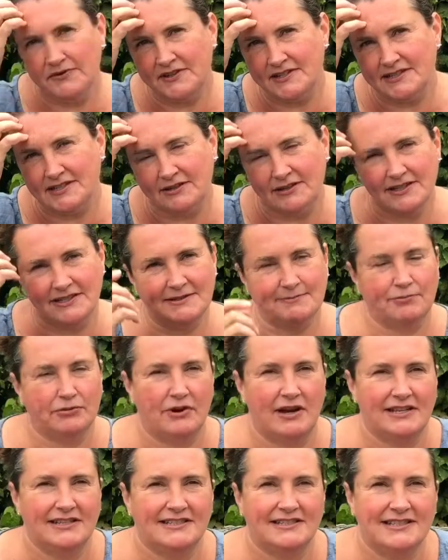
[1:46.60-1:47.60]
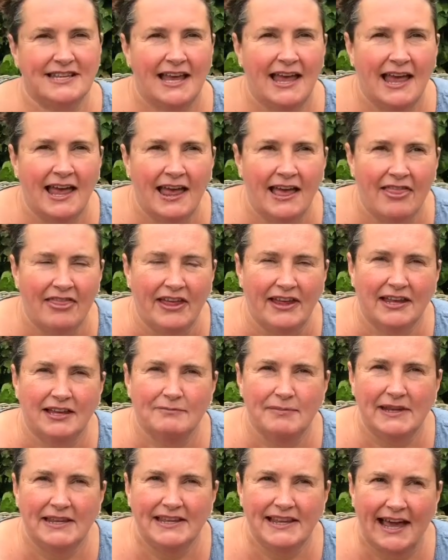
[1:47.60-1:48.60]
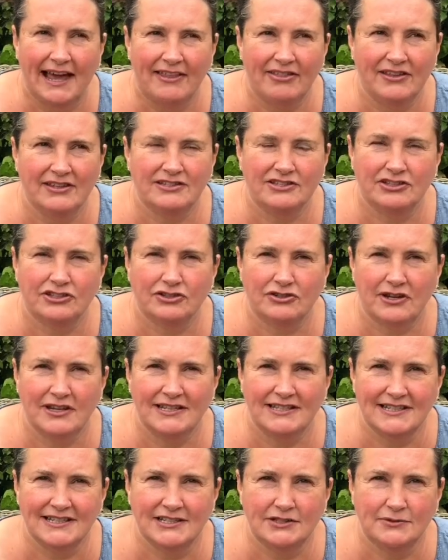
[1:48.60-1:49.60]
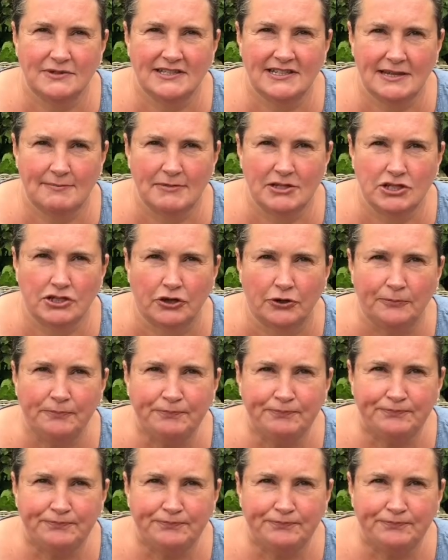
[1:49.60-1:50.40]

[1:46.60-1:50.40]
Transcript: cider press, they can be gathered straight into a demijohn,